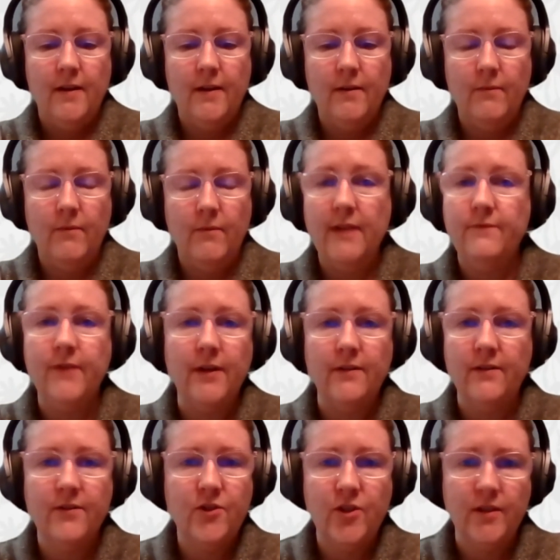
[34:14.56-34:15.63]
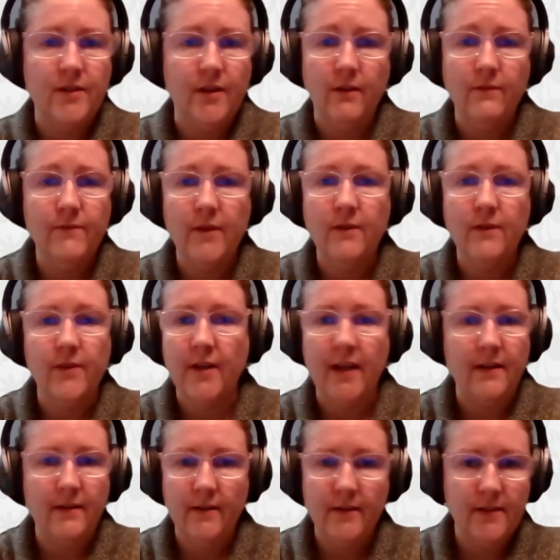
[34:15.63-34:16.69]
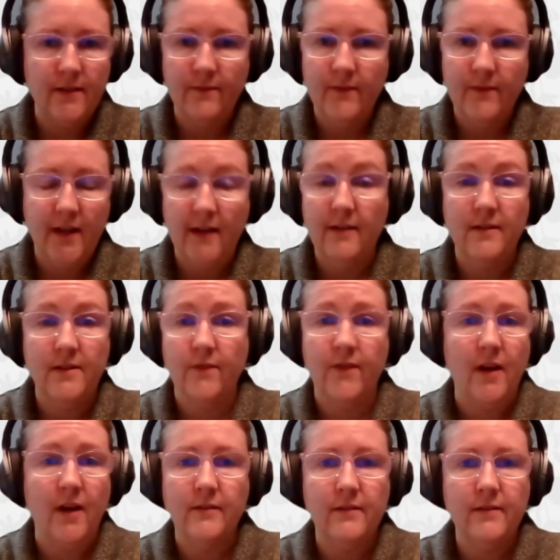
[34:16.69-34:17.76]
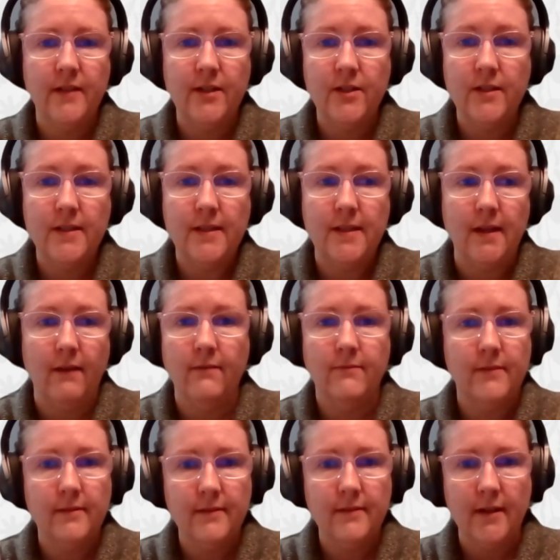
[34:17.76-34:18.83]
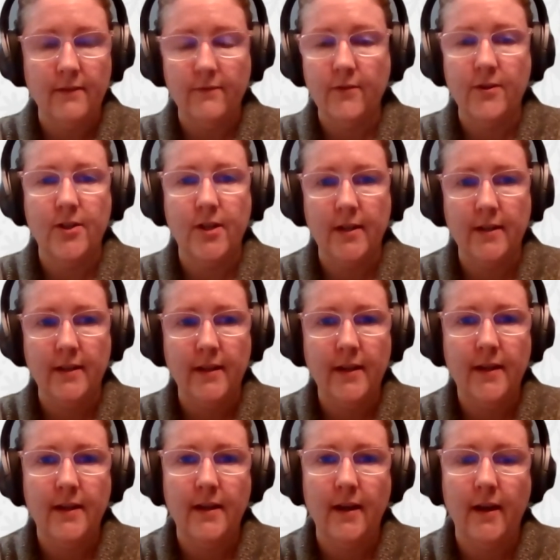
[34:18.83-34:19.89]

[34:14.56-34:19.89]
white voters just don't vote for candidates of color. They just don't, unfortunately.